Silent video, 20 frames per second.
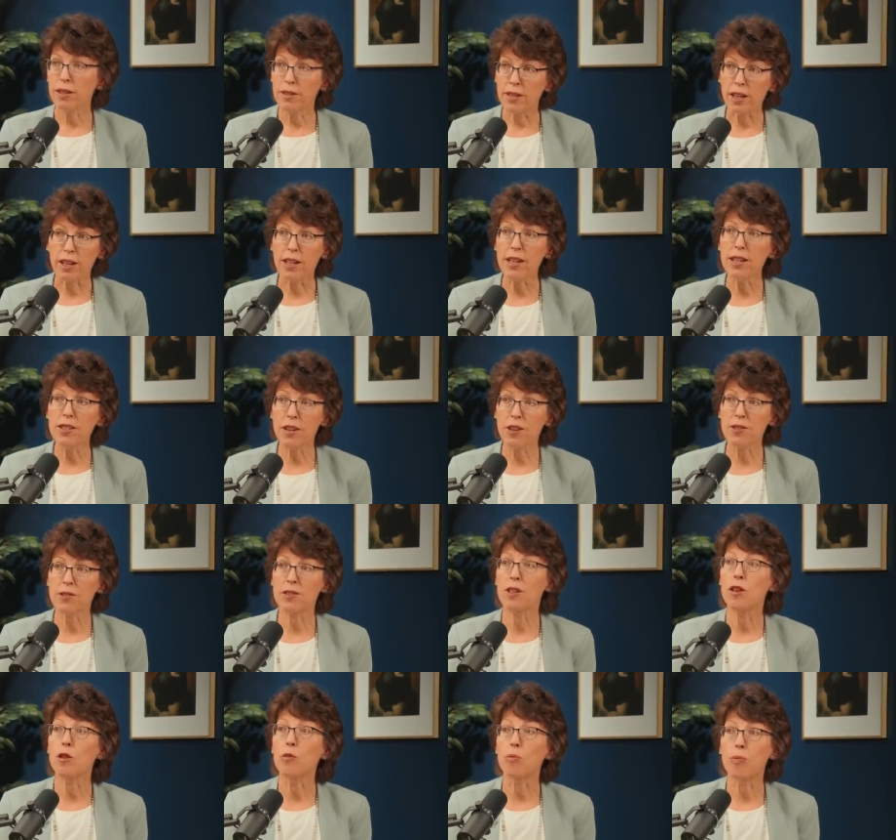that he
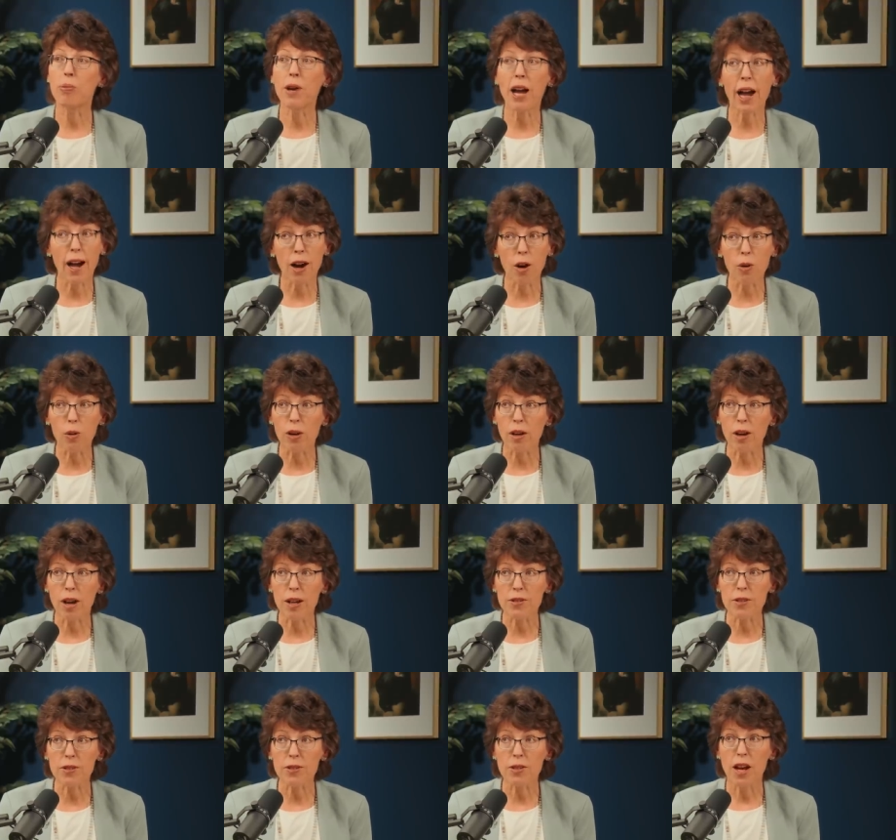doesn't empower
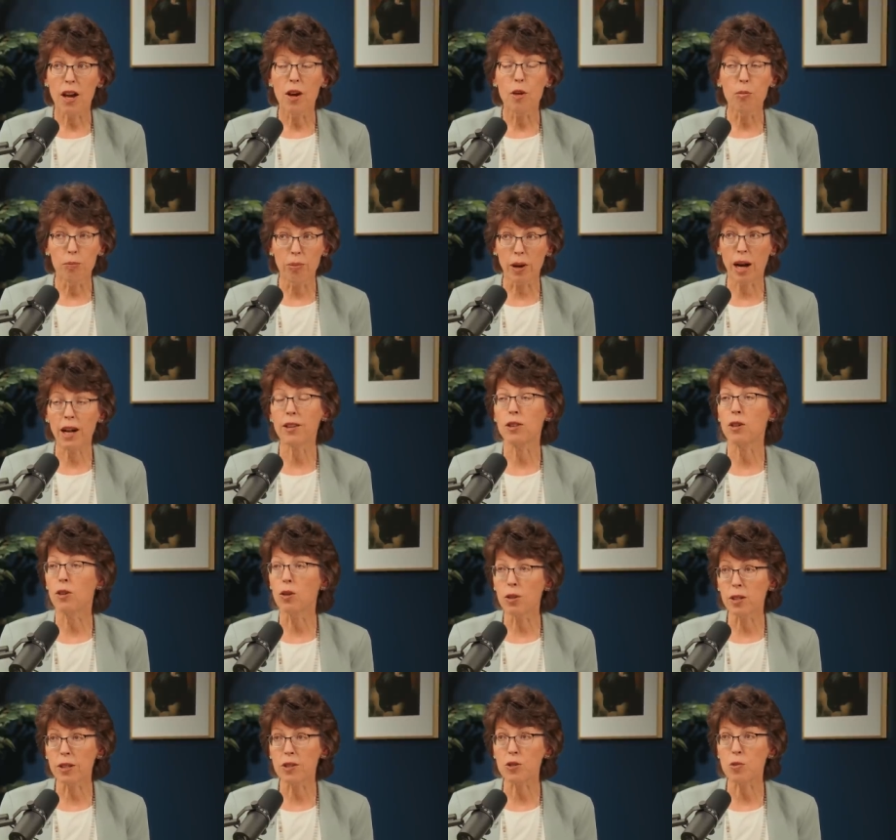us by the
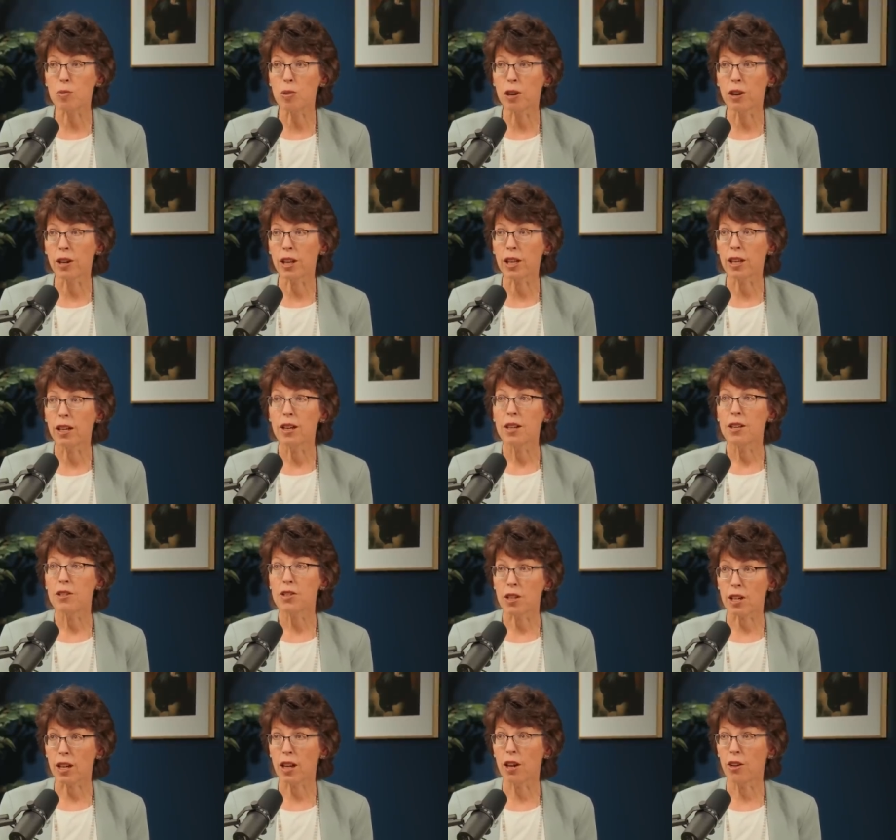Holy Spirit
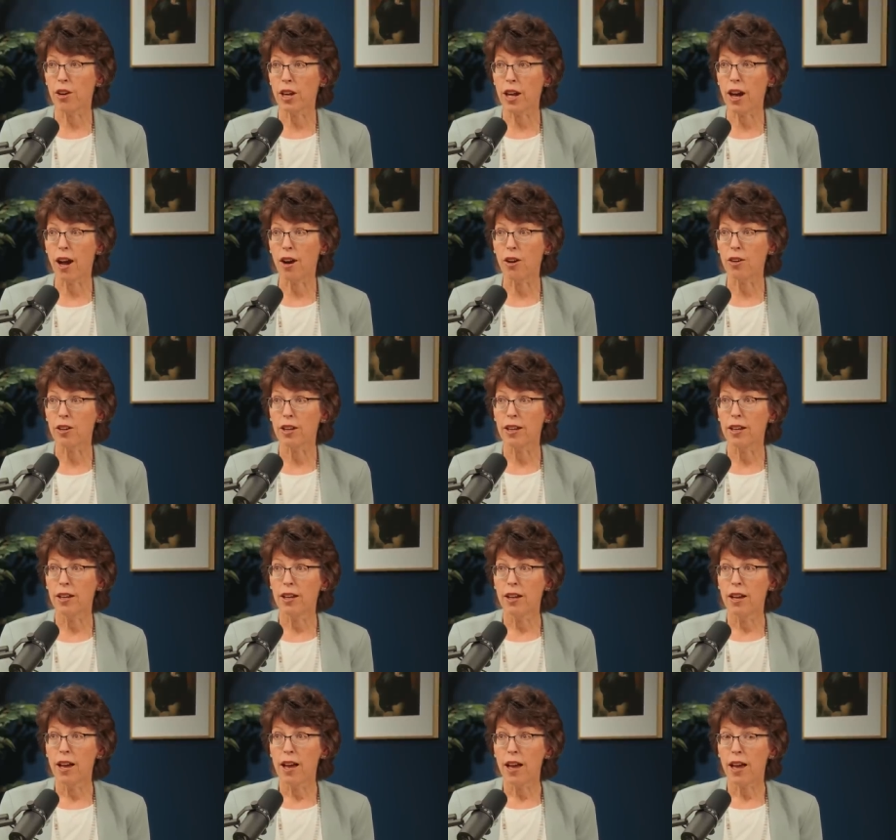to carry mm. out.
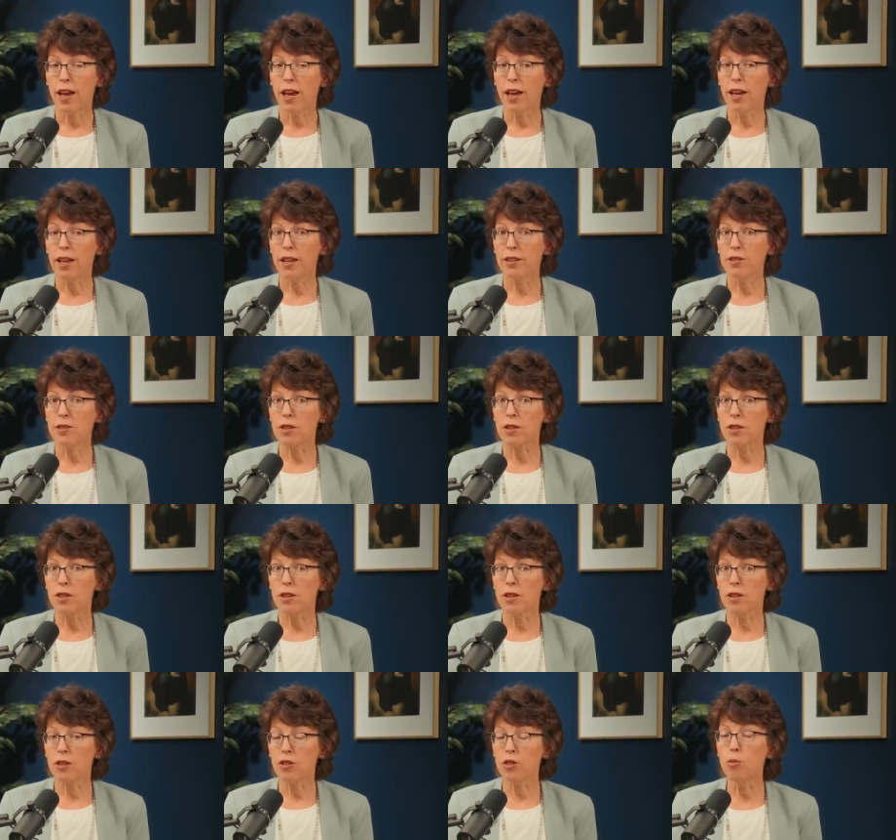And
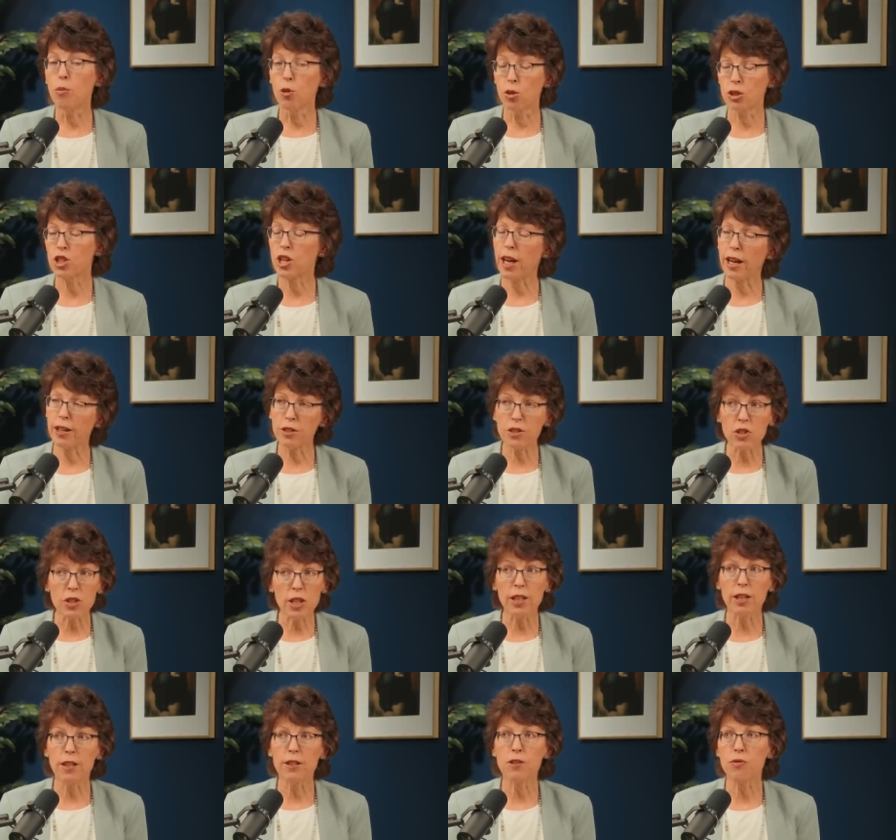the more
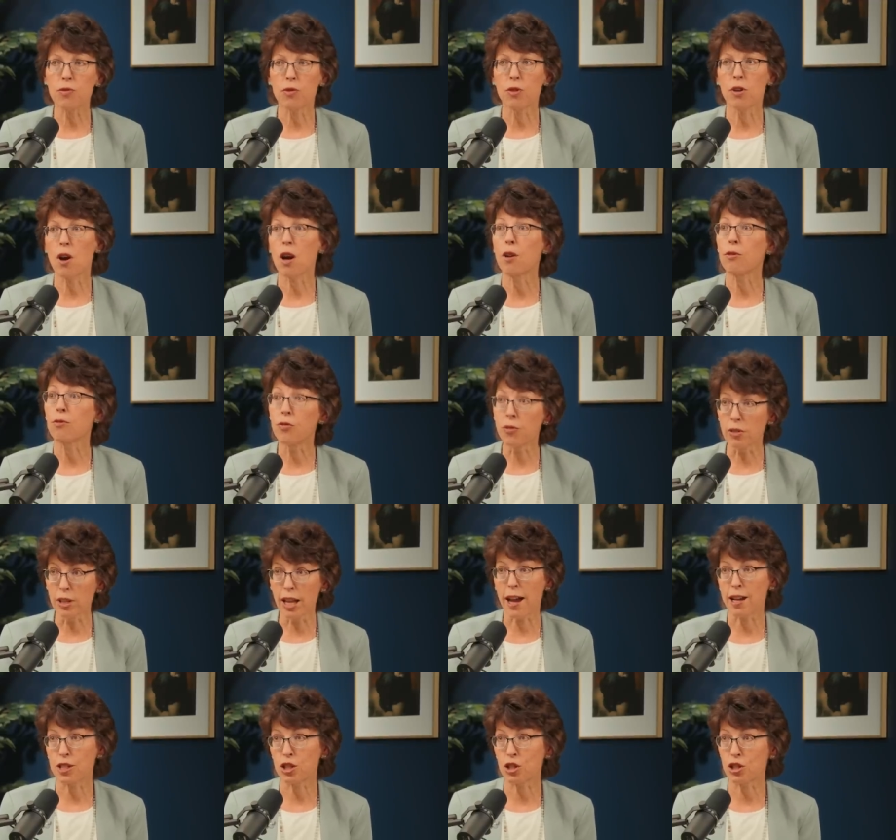challenging it is for our
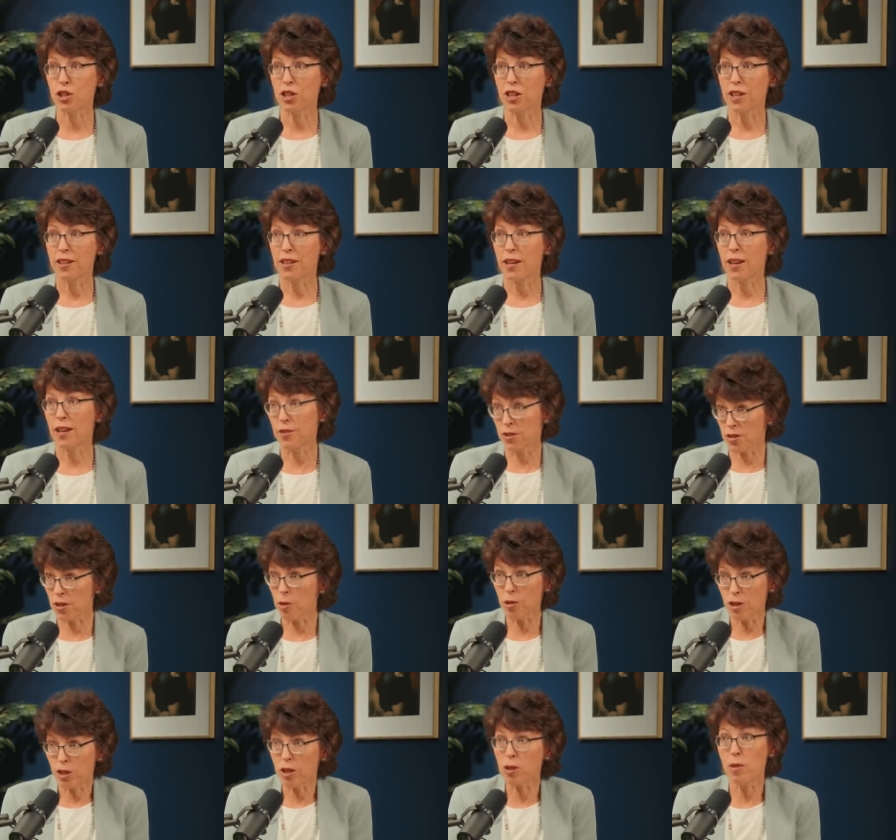flesh, and
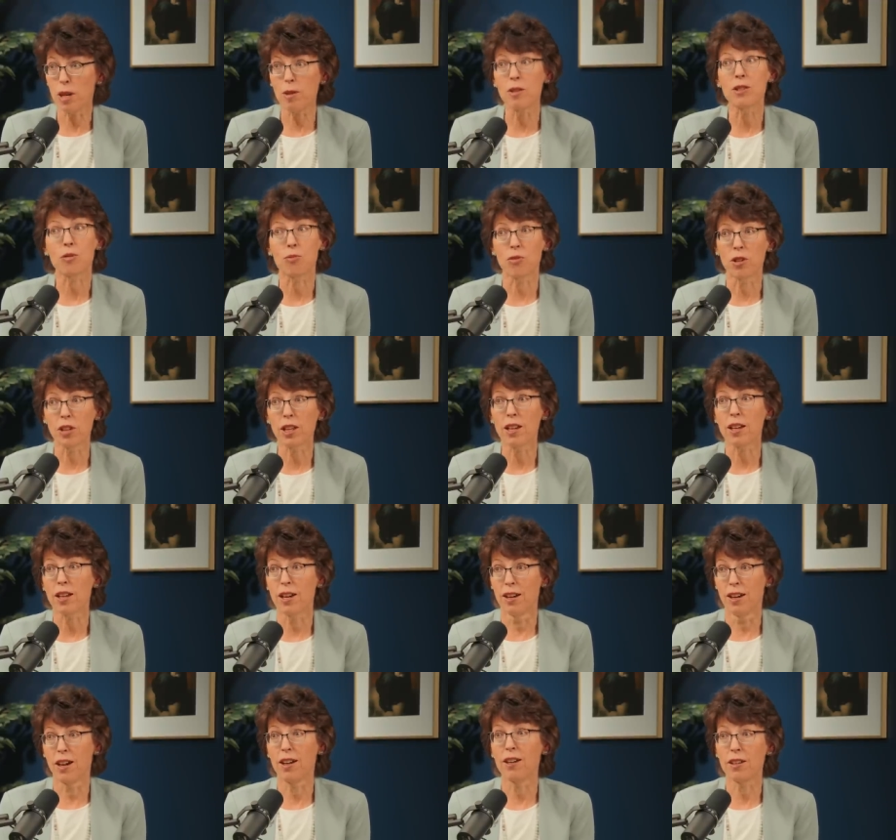some of the commandments really
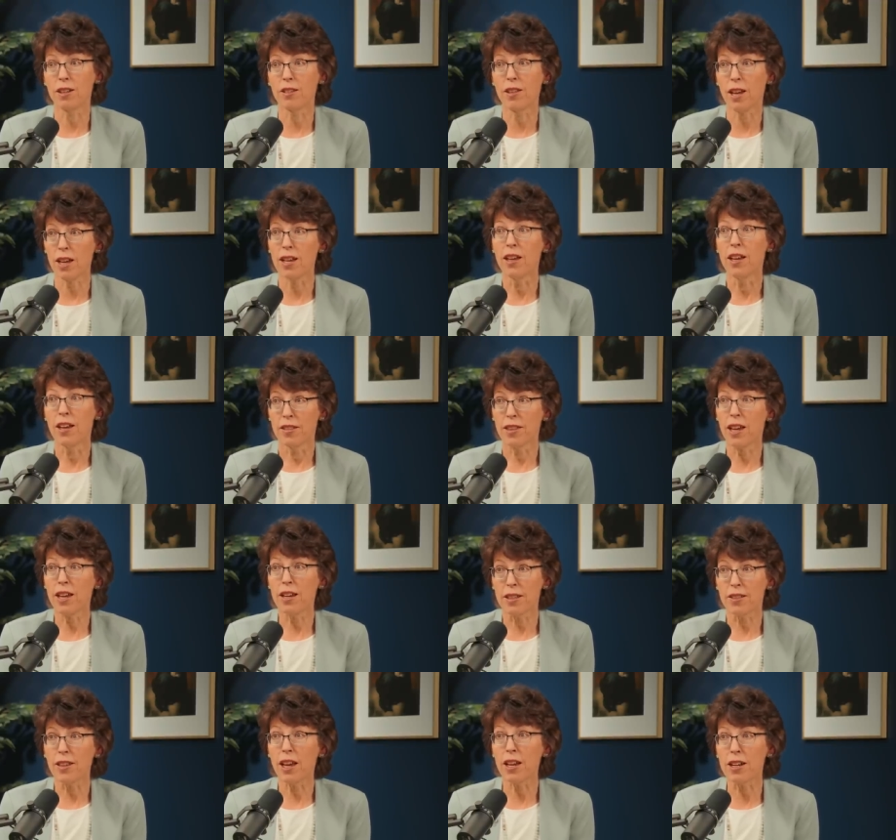they they
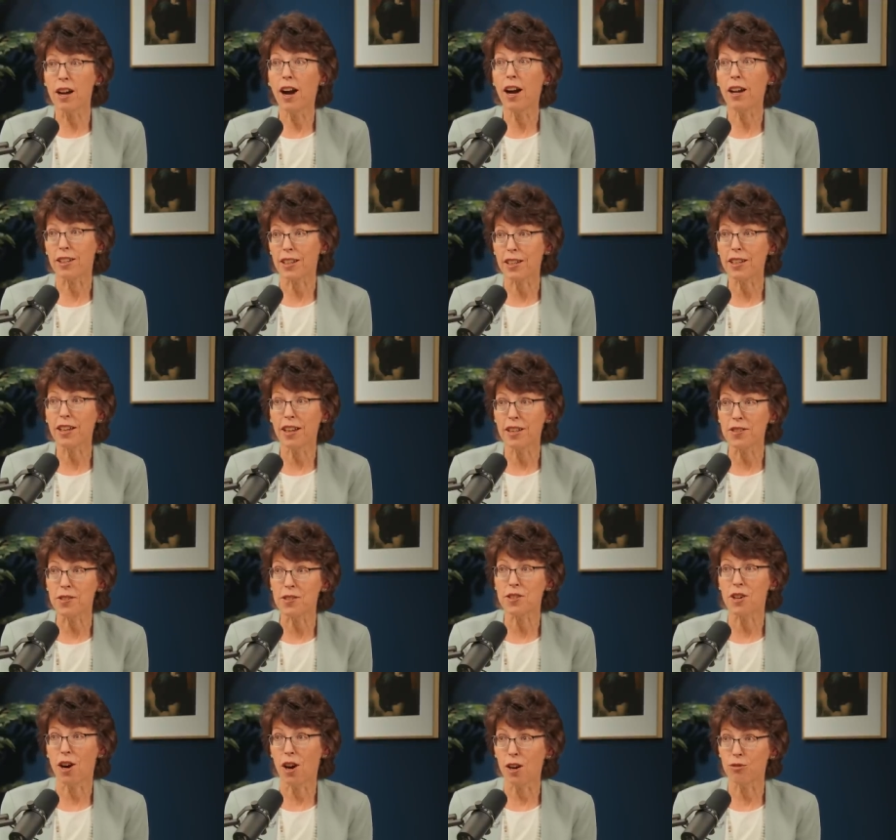they cut
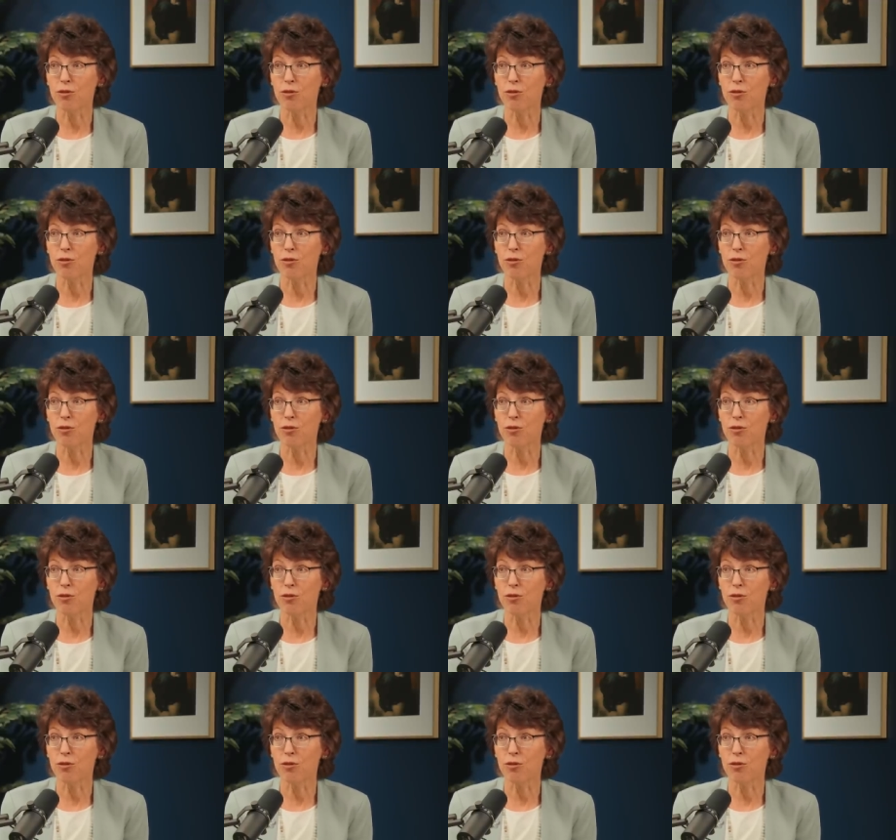against our